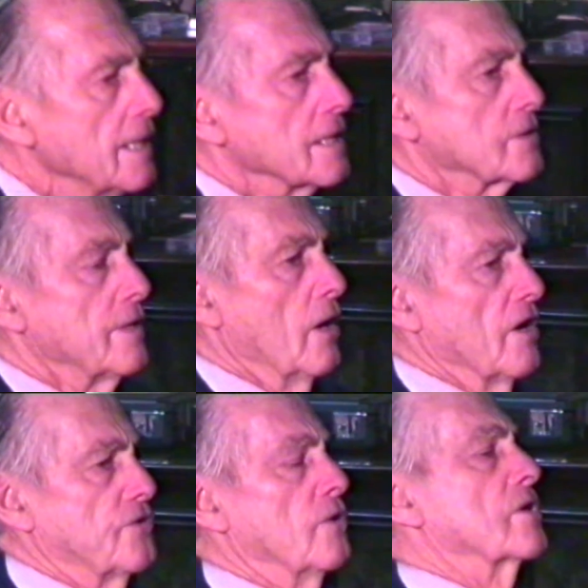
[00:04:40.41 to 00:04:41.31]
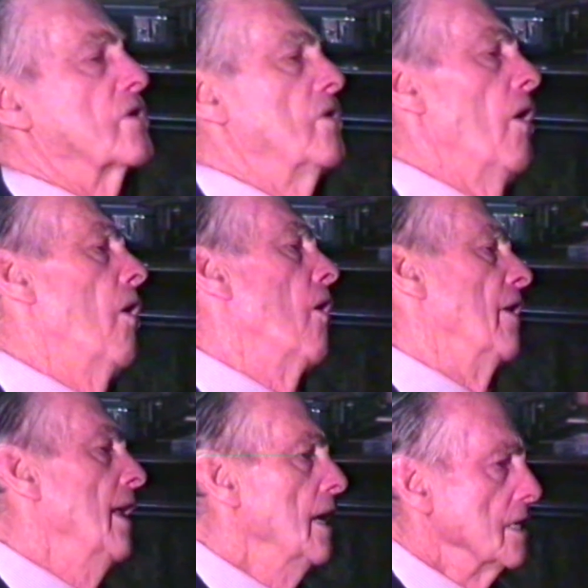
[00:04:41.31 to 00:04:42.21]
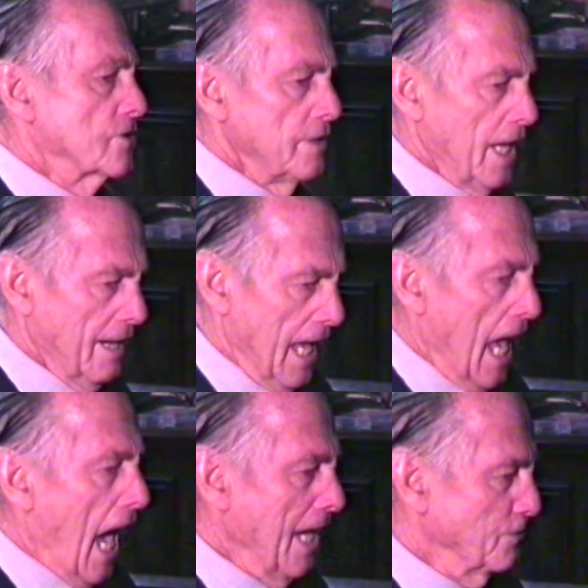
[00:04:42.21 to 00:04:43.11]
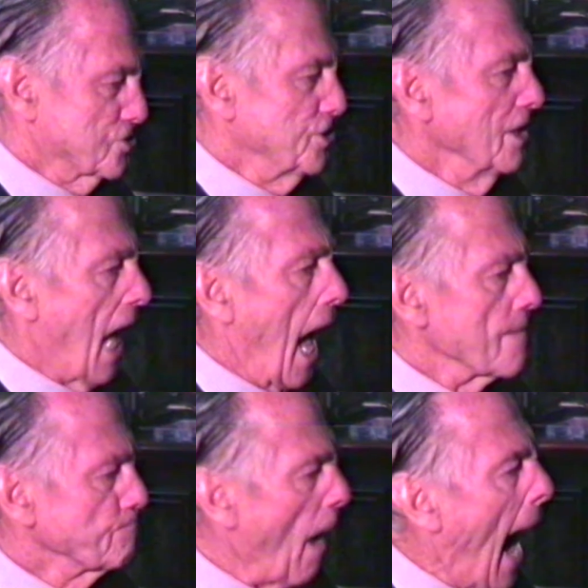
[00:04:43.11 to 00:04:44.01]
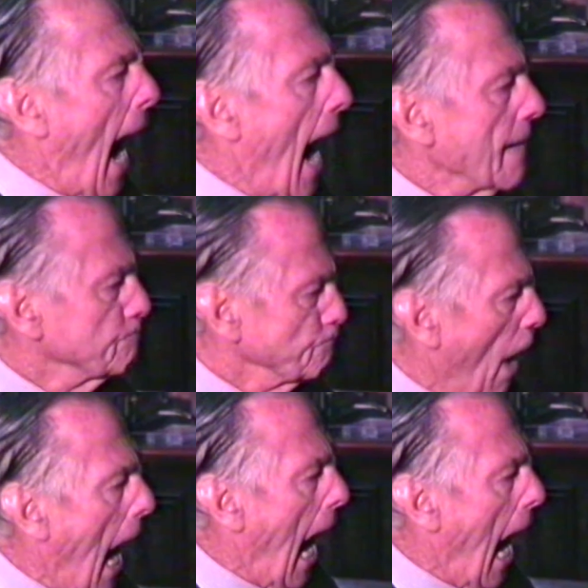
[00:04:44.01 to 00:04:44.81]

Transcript: So now I thought, God. So now he was still going, and